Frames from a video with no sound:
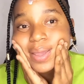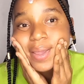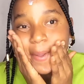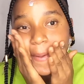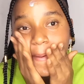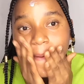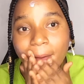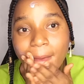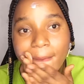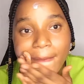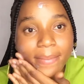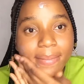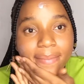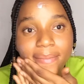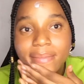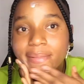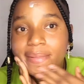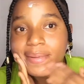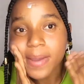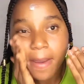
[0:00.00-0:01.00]
so
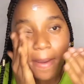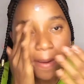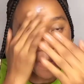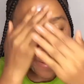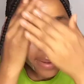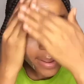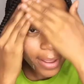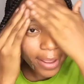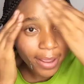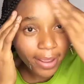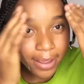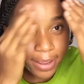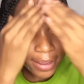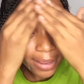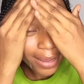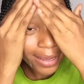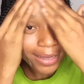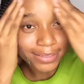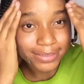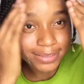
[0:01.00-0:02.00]

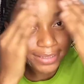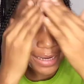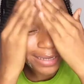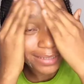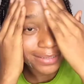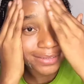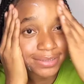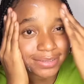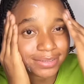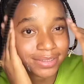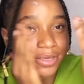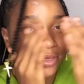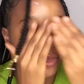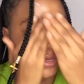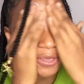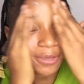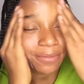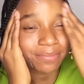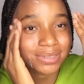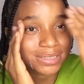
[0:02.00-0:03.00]
as you can
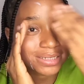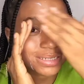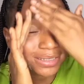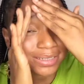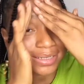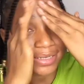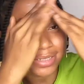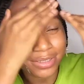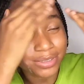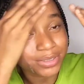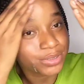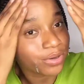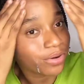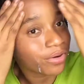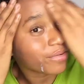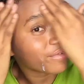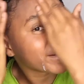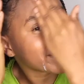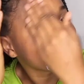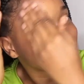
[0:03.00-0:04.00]
see immediately it's
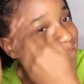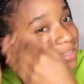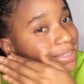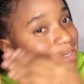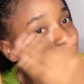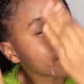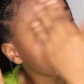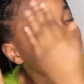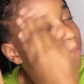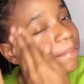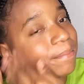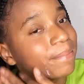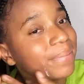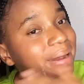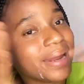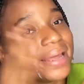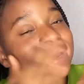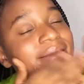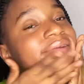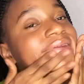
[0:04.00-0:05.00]
already
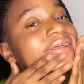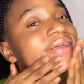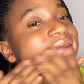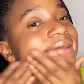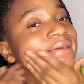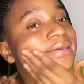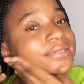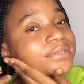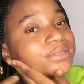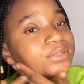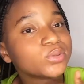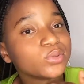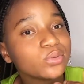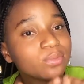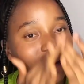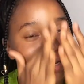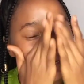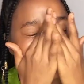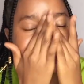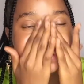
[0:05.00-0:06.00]
blending into
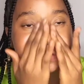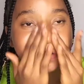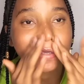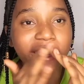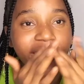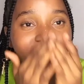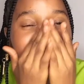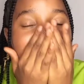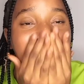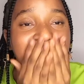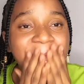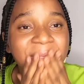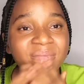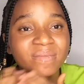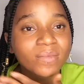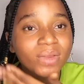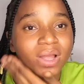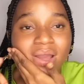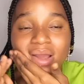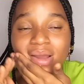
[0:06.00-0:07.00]
my skin
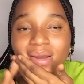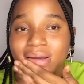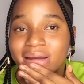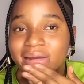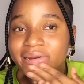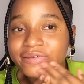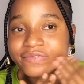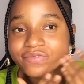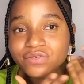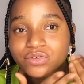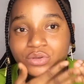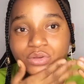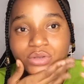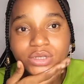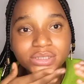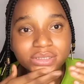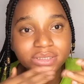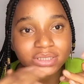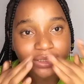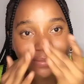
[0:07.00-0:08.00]
and if you
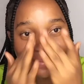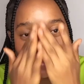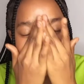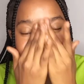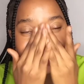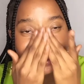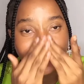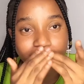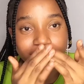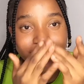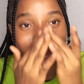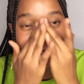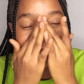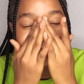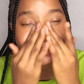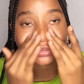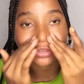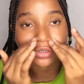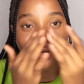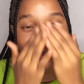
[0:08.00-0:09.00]
notice my skin
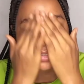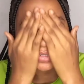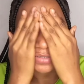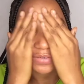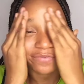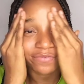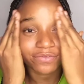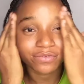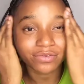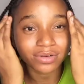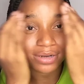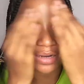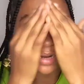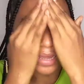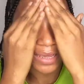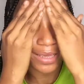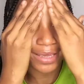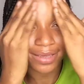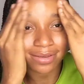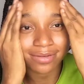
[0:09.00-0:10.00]
texture is even
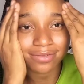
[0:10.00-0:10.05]
like